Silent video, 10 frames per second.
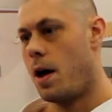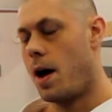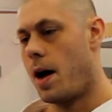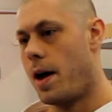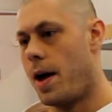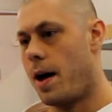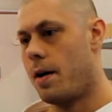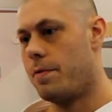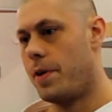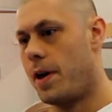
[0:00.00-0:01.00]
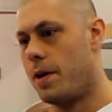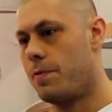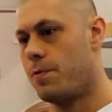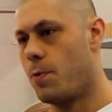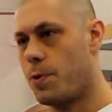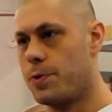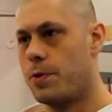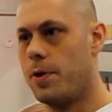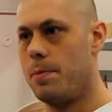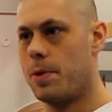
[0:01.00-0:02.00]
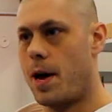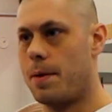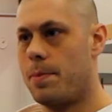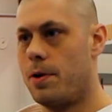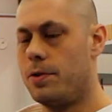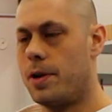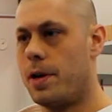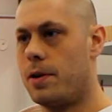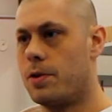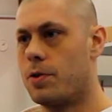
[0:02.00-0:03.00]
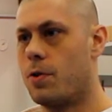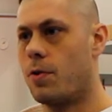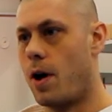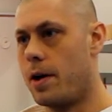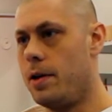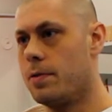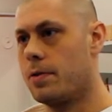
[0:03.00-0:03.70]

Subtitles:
I have a 4th degree black belt in karate,